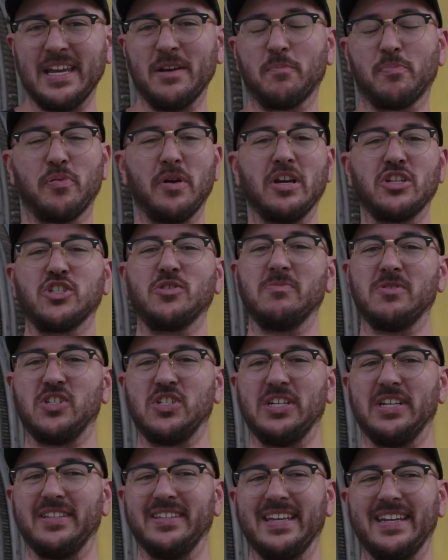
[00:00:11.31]
and pressure
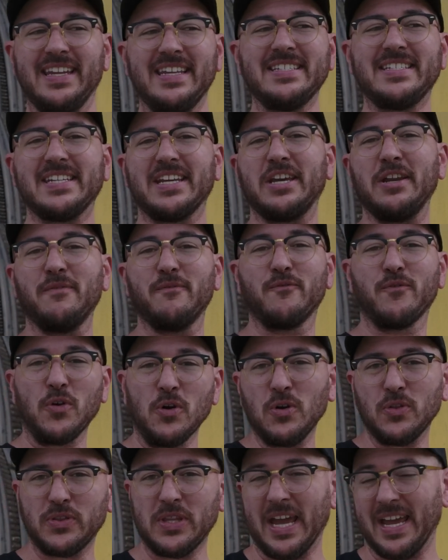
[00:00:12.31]
machine that needs to
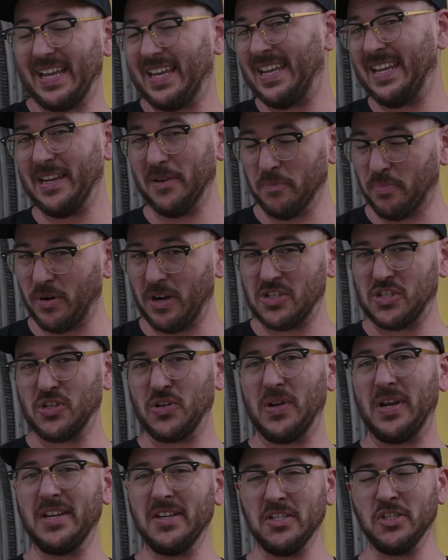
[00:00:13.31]
convert that heat and
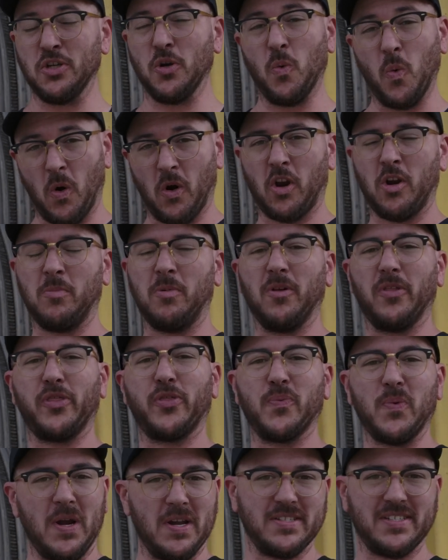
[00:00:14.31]
pressure into workable
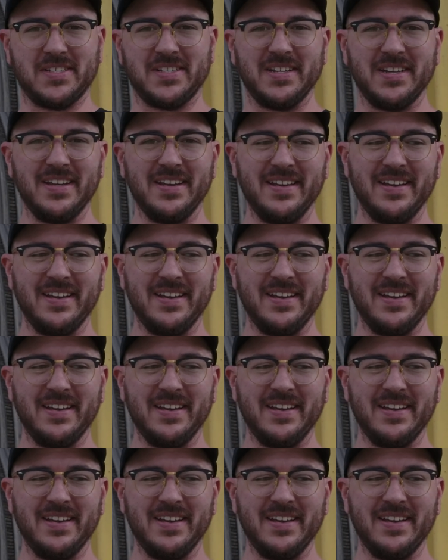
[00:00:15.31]
thrust.